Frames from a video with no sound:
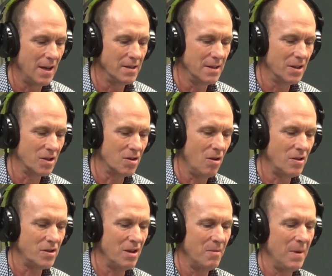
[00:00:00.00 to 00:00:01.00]
is that it's not
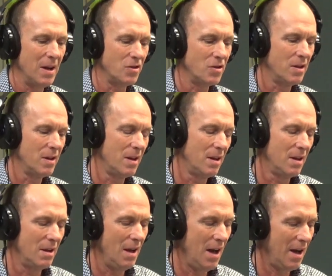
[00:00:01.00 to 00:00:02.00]
so much
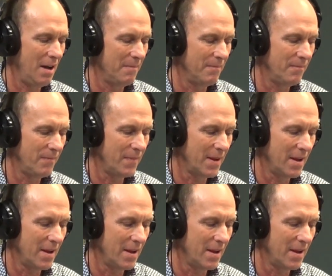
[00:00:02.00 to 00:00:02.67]
the